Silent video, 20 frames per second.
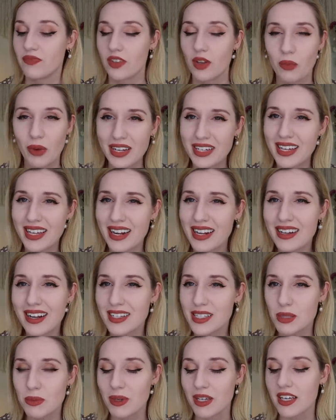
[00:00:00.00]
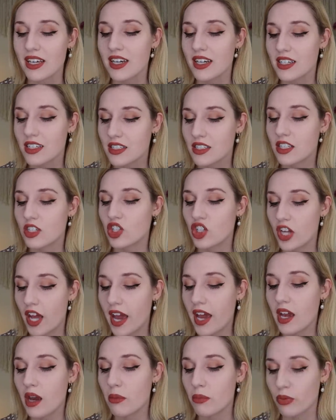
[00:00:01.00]
why can't I not speak?
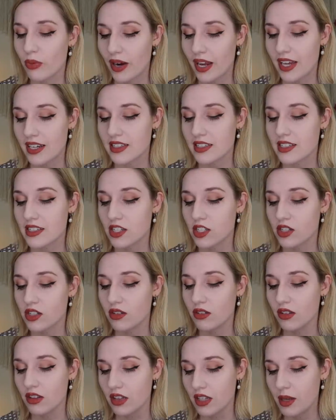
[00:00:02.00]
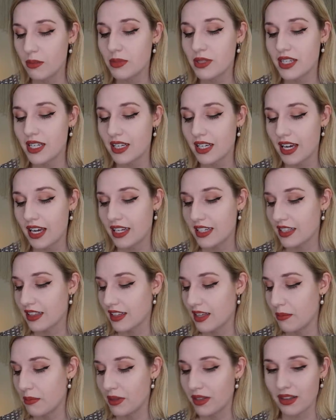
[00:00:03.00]
Sachet brand. This is their lipstick and
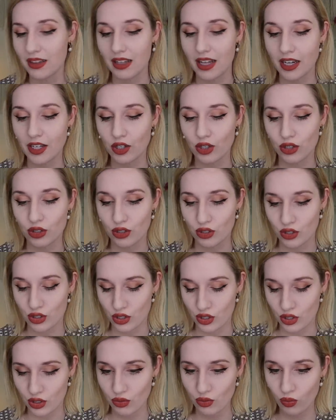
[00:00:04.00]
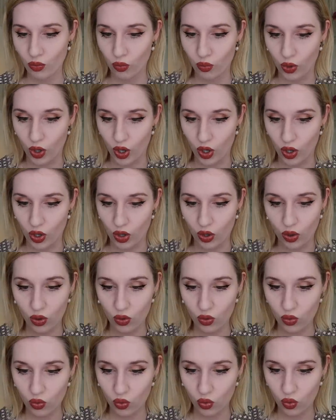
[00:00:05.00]
lip liner
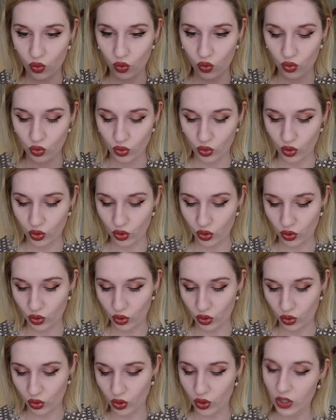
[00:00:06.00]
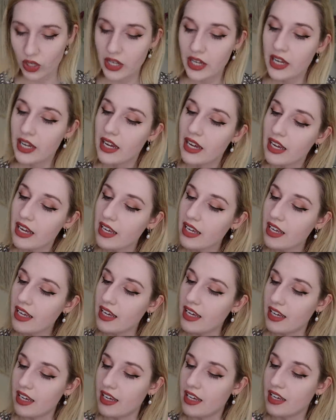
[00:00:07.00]
duo
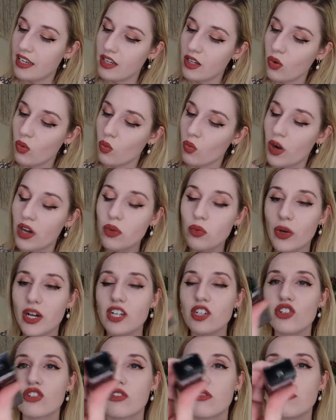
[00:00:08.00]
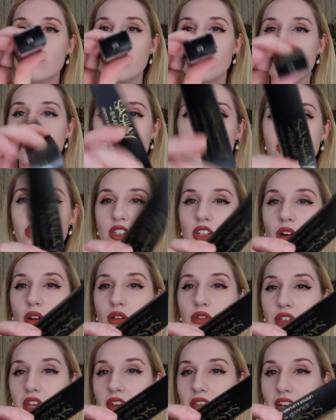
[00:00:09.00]
in One Wish
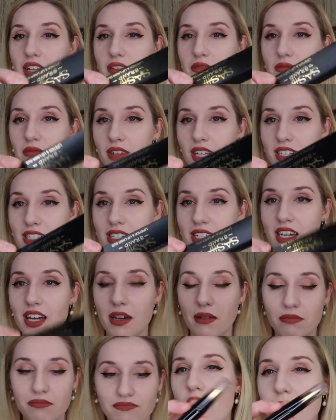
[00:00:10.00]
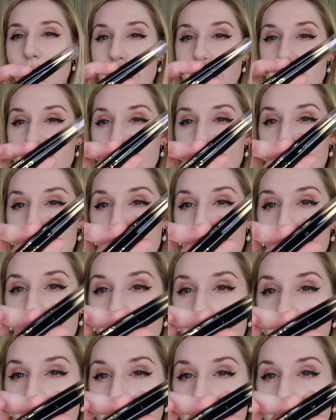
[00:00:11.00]
07. Let's see. All right, so
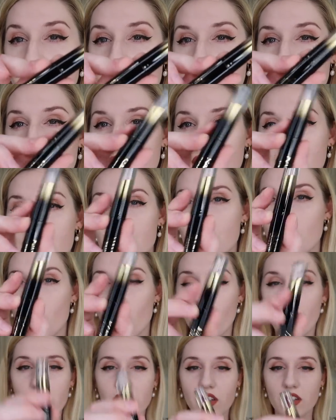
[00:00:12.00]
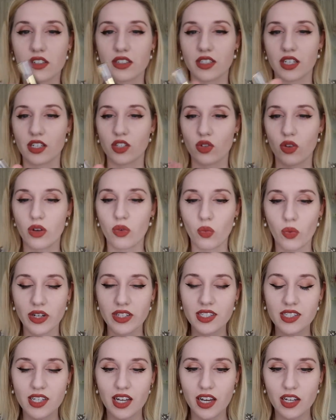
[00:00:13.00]
this is what it looks like. So on
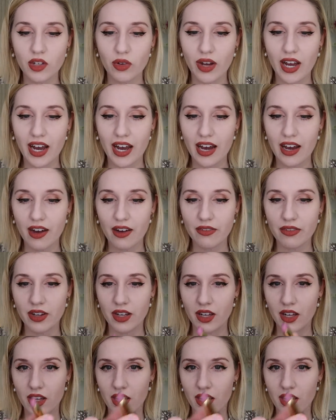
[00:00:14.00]
one side you have